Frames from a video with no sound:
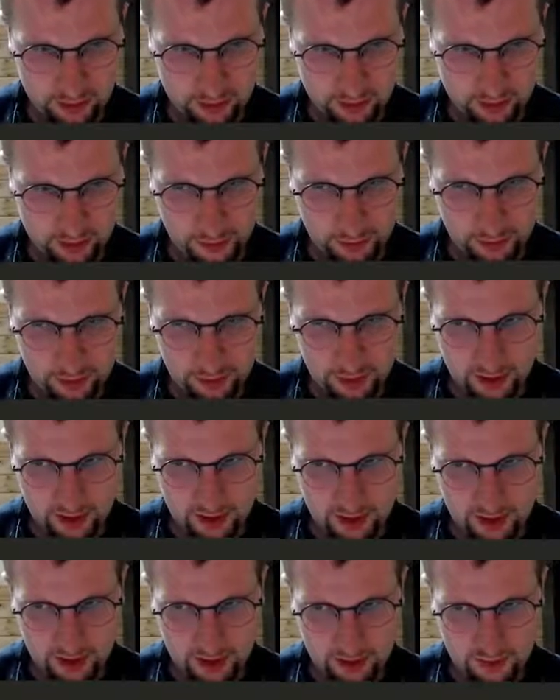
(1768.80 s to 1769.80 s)
Probably at a
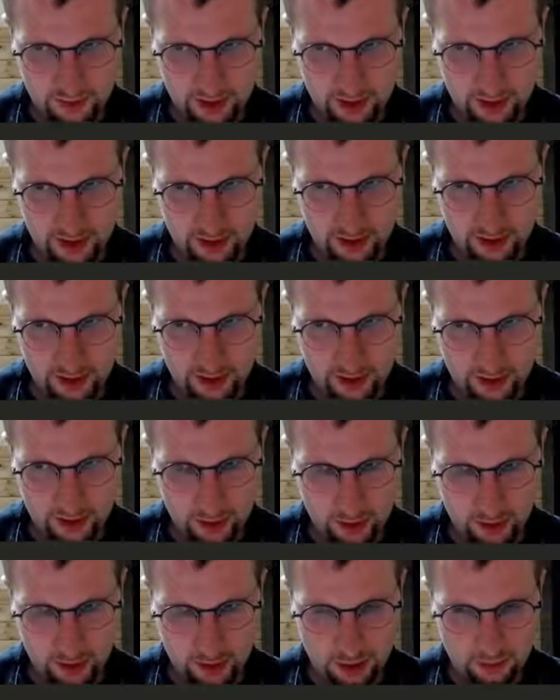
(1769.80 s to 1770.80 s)
disadvantage.
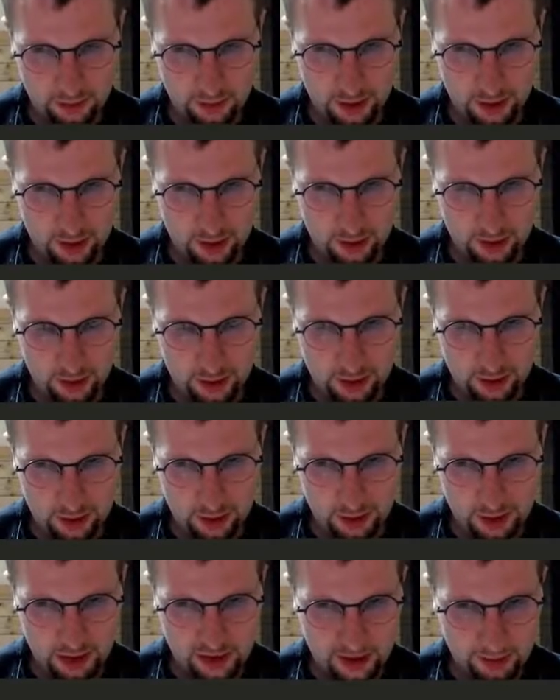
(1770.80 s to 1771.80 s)
But this
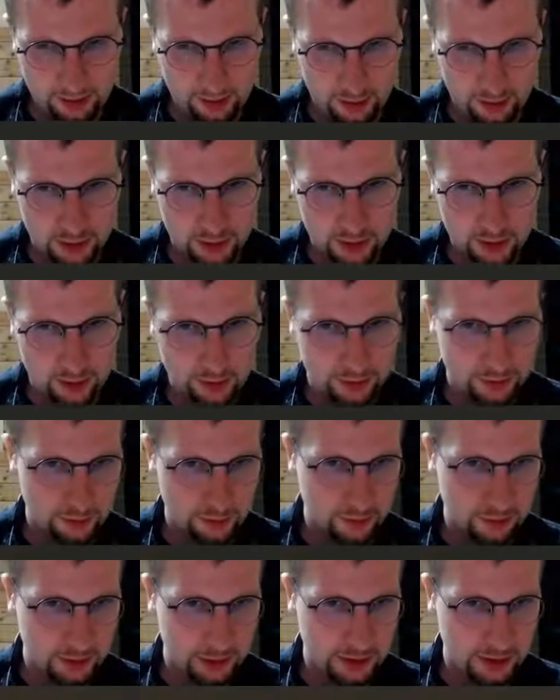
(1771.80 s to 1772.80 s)
time I will just do it for fun.